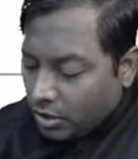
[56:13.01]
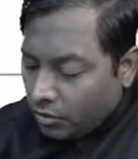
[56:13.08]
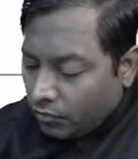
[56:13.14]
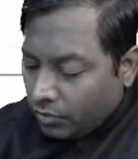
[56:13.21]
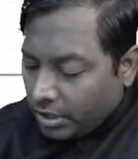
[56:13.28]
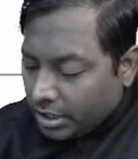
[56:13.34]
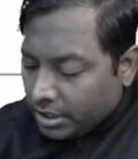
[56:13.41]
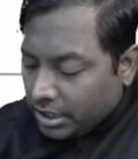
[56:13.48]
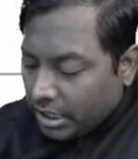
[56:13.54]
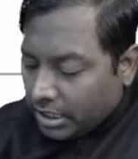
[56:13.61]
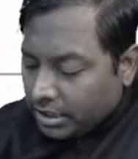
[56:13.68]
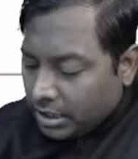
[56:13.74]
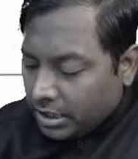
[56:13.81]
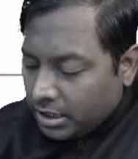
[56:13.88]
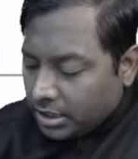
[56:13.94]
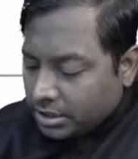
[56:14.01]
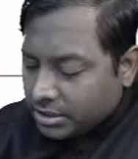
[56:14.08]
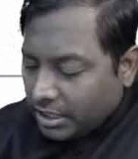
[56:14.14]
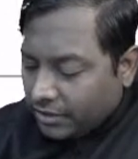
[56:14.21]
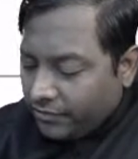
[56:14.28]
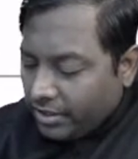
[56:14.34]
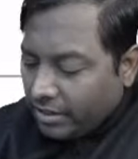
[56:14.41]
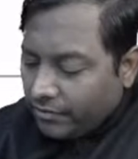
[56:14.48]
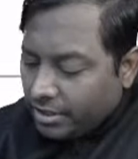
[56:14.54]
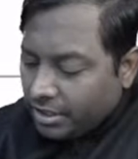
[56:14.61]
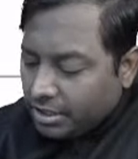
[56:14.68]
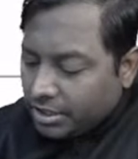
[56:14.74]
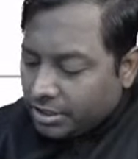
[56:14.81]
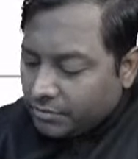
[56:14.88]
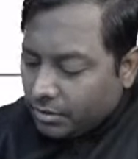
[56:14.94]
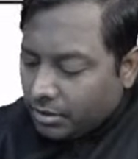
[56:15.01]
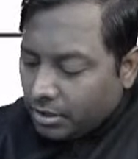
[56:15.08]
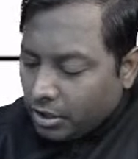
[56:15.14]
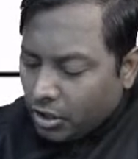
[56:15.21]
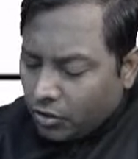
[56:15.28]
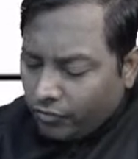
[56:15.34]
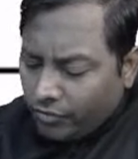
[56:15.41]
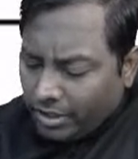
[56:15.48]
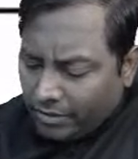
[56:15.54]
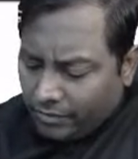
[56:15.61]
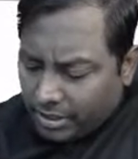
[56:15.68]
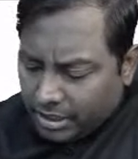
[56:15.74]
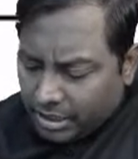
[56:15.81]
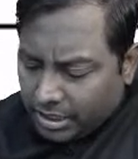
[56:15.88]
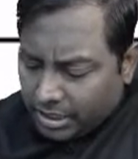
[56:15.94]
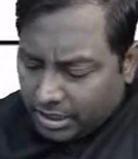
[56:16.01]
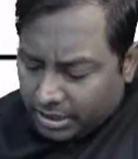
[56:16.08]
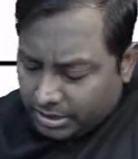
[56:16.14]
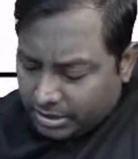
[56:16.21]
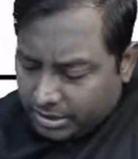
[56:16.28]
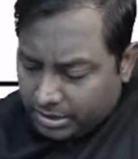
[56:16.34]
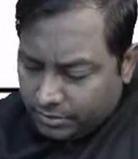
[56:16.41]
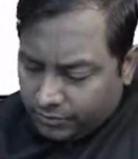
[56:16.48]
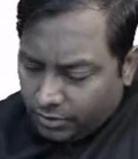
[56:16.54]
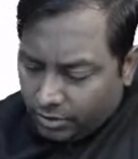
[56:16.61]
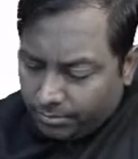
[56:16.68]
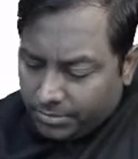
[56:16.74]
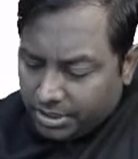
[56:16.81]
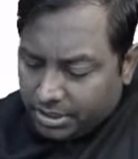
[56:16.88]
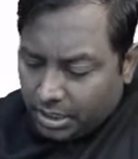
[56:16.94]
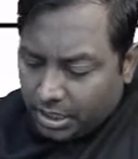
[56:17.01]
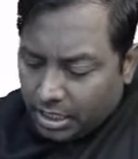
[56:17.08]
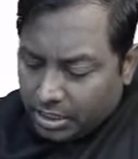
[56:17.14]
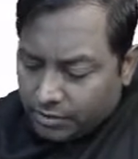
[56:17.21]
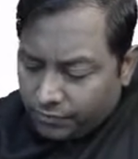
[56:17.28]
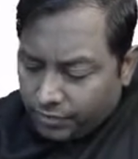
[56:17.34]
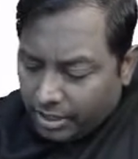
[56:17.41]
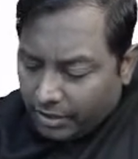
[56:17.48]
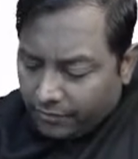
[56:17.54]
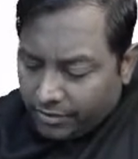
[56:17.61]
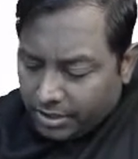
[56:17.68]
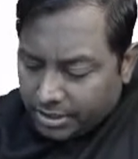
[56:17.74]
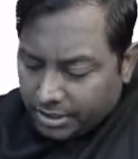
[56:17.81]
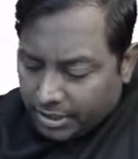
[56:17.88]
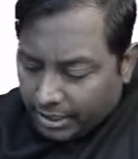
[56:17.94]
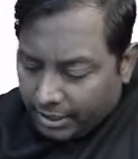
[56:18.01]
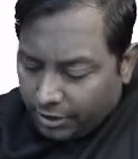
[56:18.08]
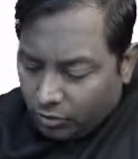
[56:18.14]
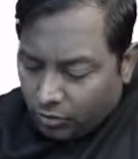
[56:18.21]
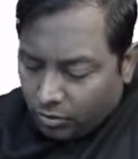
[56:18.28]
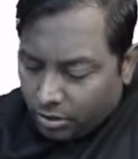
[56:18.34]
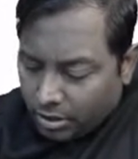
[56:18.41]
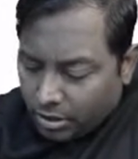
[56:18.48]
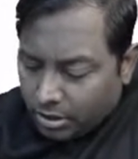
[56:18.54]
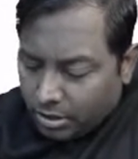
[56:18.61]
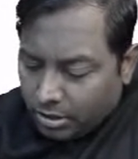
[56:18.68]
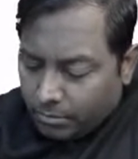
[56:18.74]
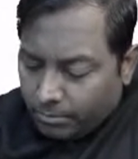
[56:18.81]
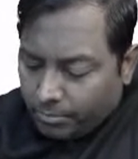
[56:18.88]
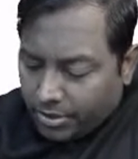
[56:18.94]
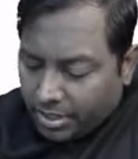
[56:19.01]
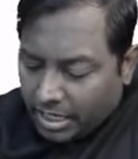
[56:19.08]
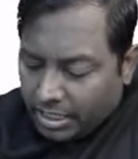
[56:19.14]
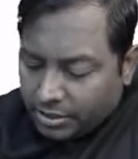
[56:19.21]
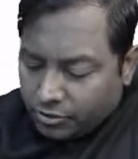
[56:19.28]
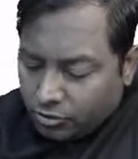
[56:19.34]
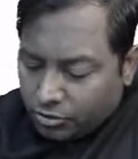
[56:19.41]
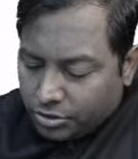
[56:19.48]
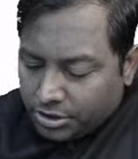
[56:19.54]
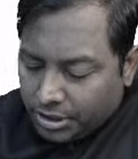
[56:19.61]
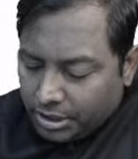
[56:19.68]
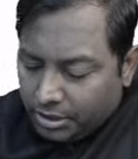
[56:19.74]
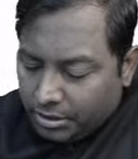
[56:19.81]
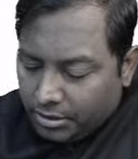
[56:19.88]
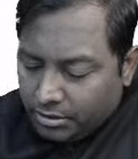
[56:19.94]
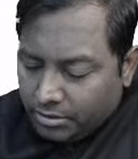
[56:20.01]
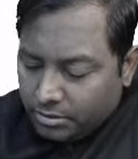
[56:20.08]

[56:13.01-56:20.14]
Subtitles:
What are the other drugs that we have under this one? We have other drugs from this class. We have drugs like your prazosine,